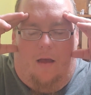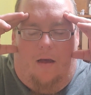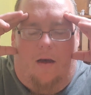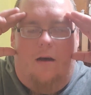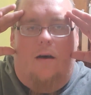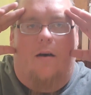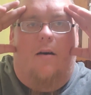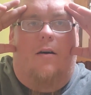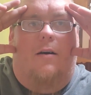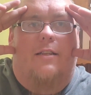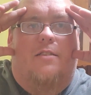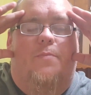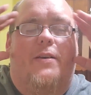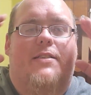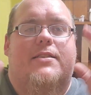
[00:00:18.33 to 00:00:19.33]
Oh,
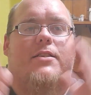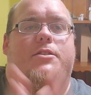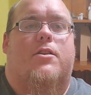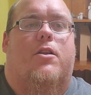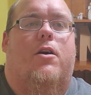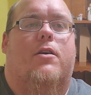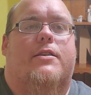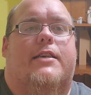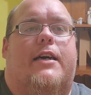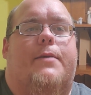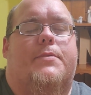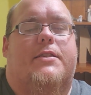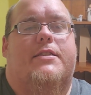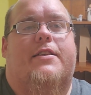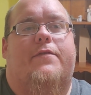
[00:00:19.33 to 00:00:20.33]
it's been such a long
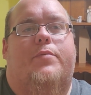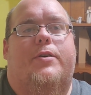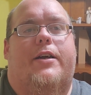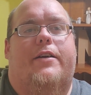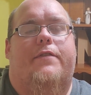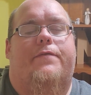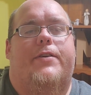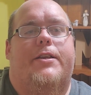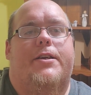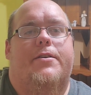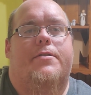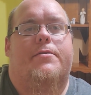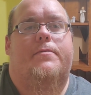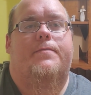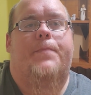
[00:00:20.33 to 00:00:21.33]
time since I put out a
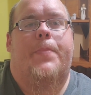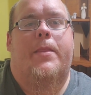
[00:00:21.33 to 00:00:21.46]
video.